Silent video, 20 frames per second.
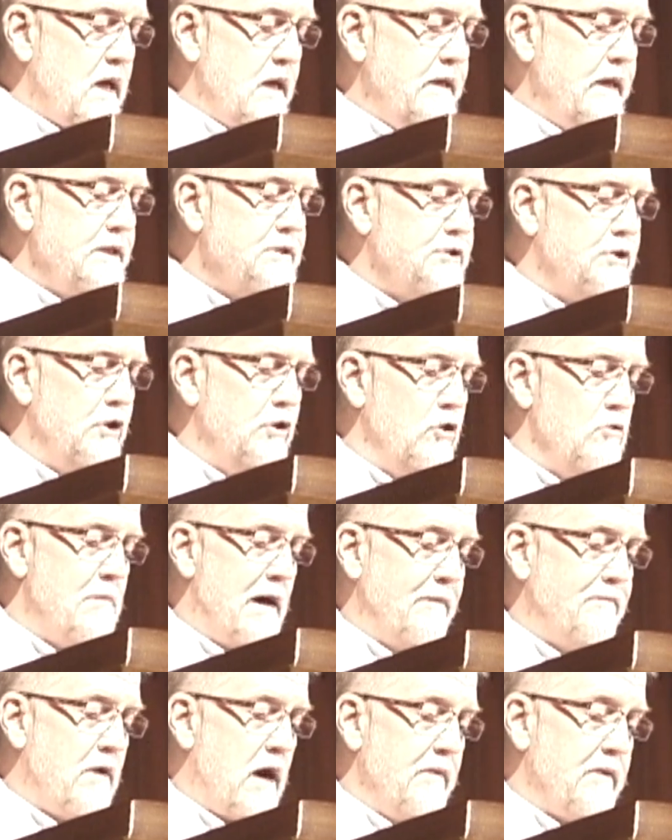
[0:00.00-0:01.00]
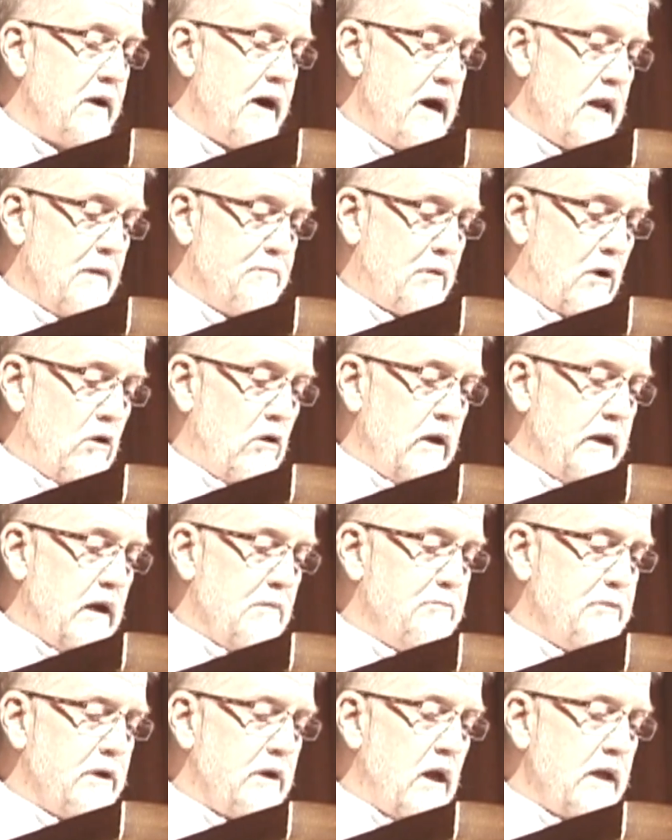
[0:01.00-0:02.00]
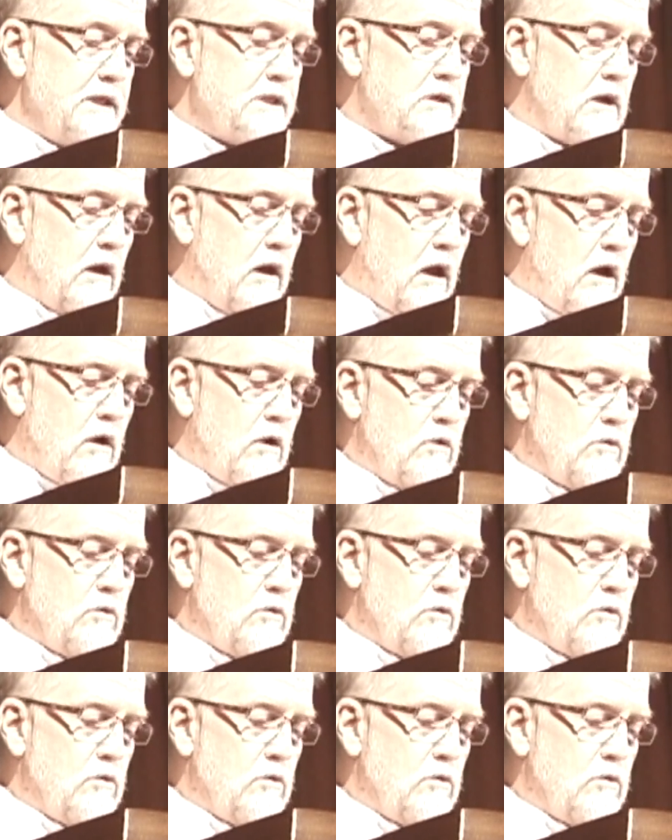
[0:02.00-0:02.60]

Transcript: Sundays, too, my father got up early and put on his